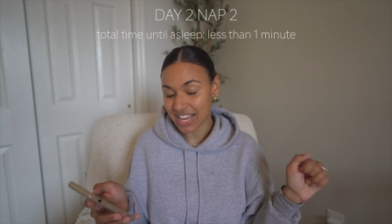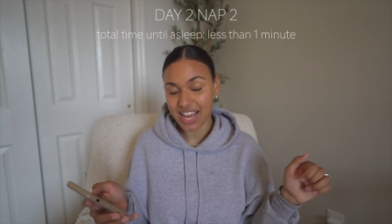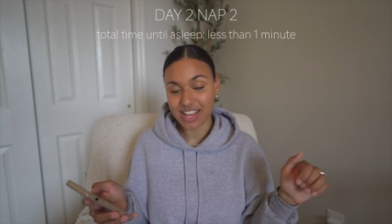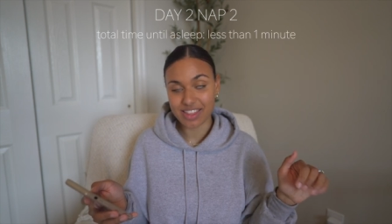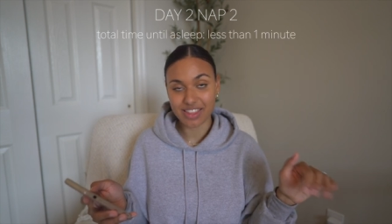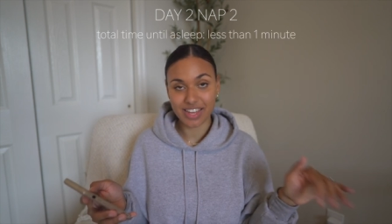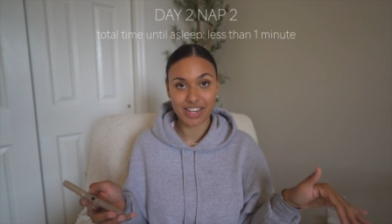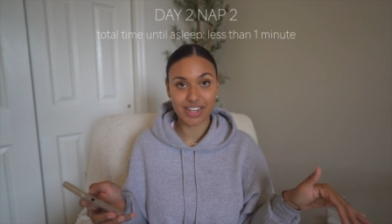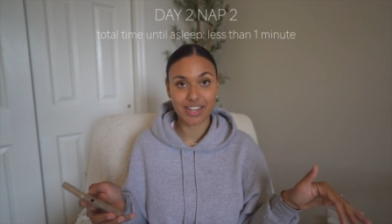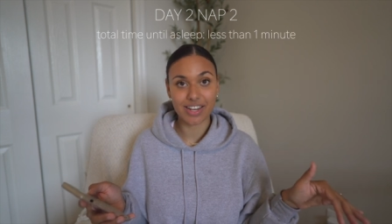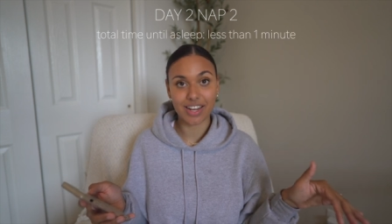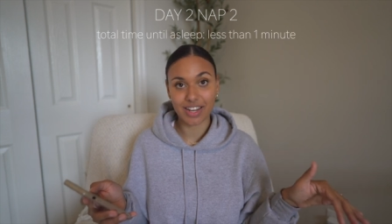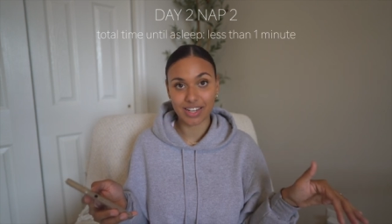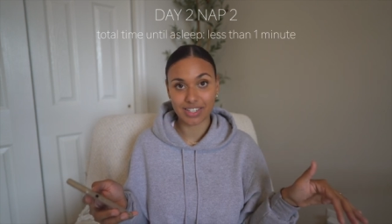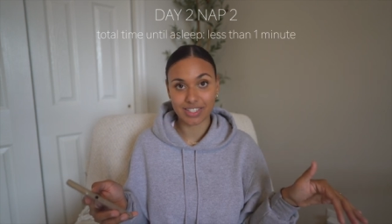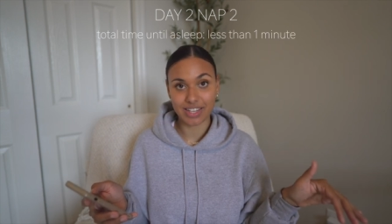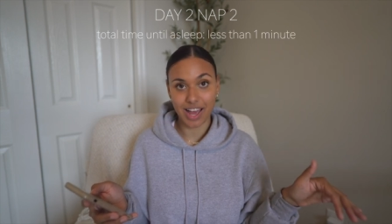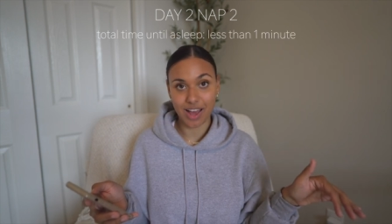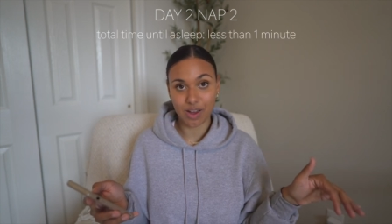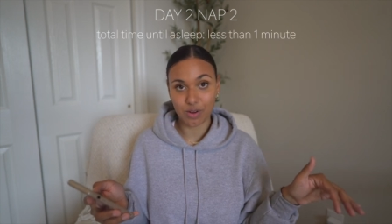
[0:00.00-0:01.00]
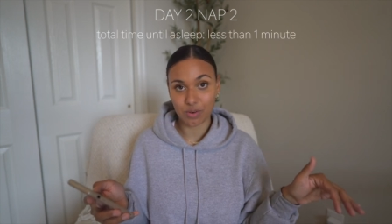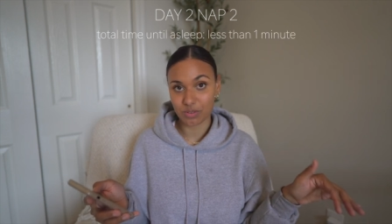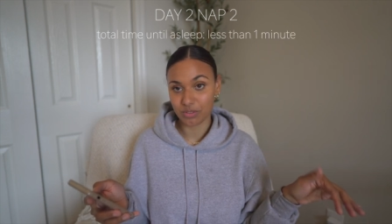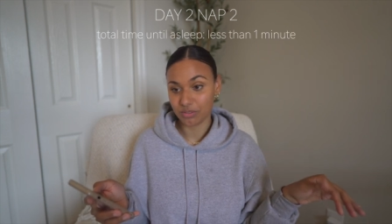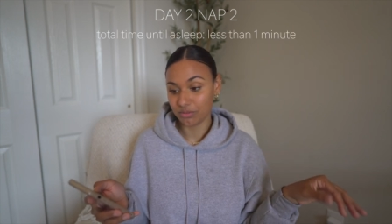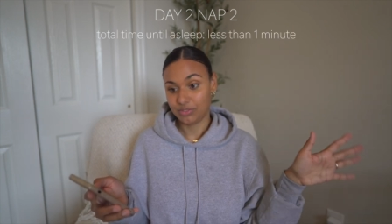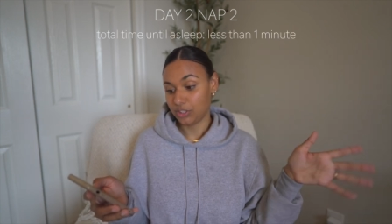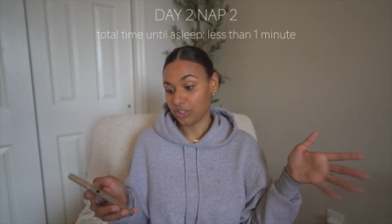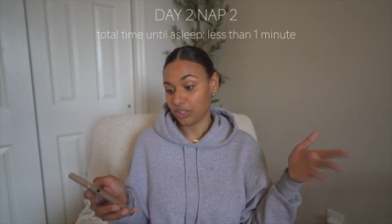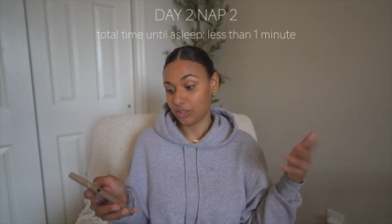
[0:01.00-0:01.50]
and then knocked out.
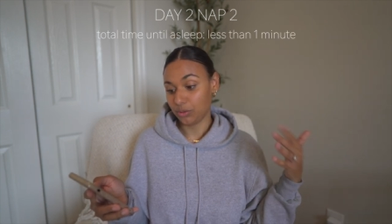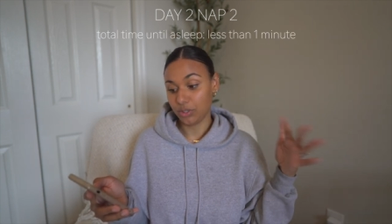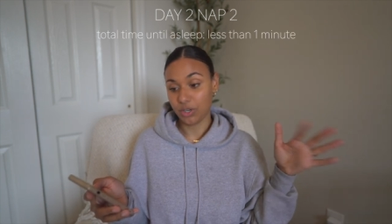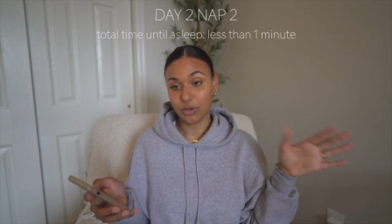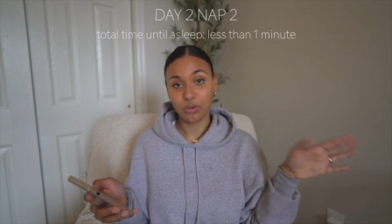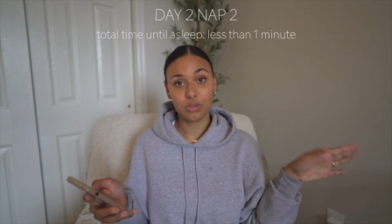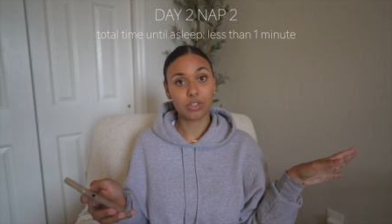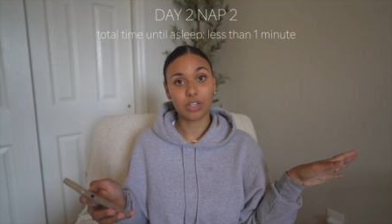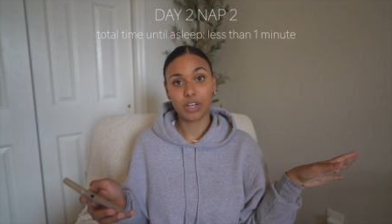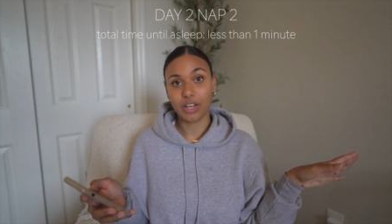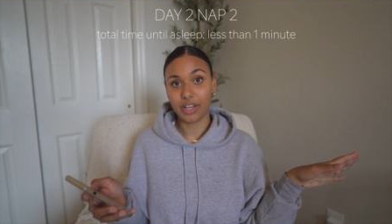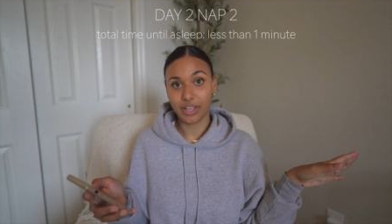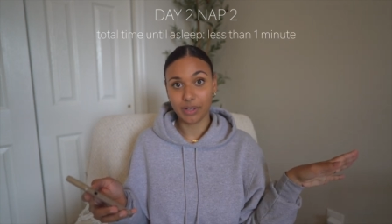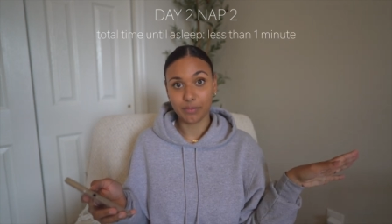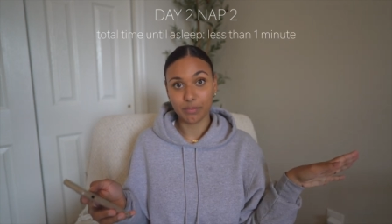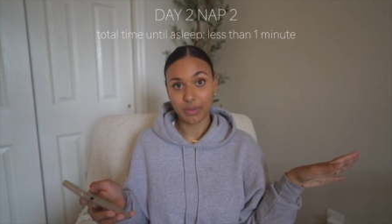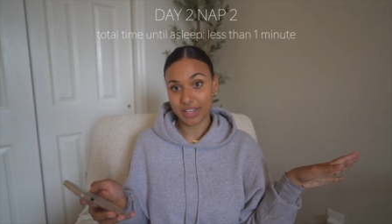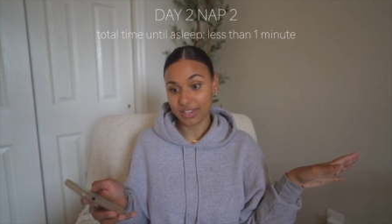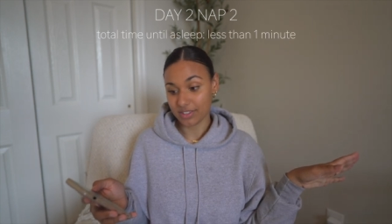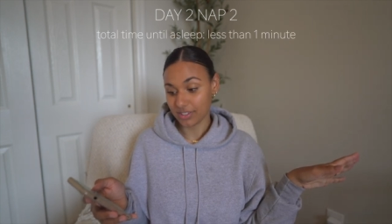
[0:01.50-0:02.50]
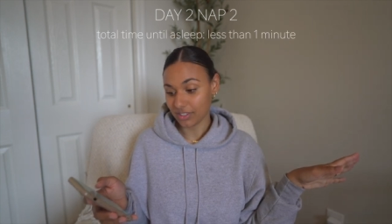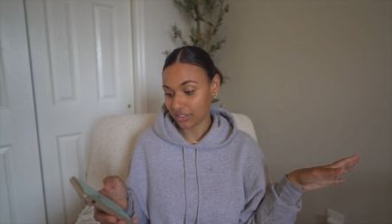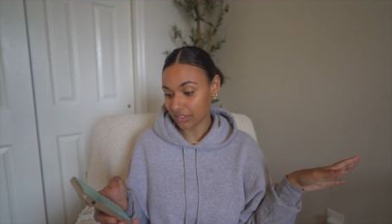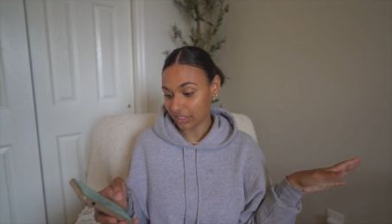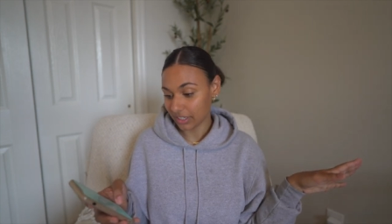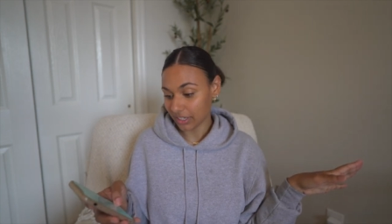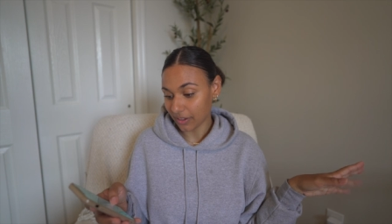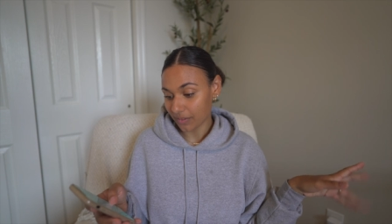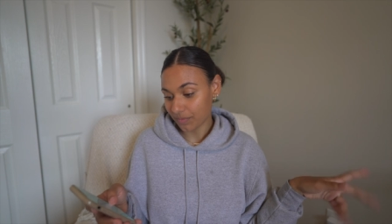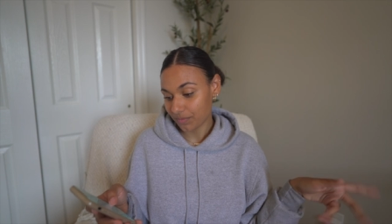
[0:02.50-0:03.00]
So no crying,
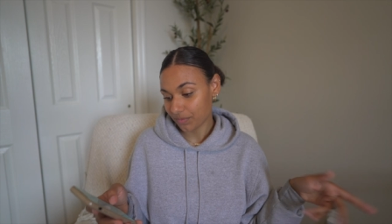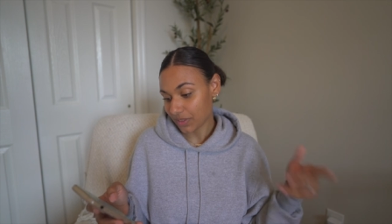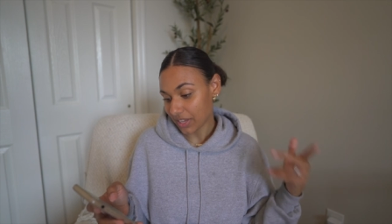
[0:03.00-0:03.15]
basically.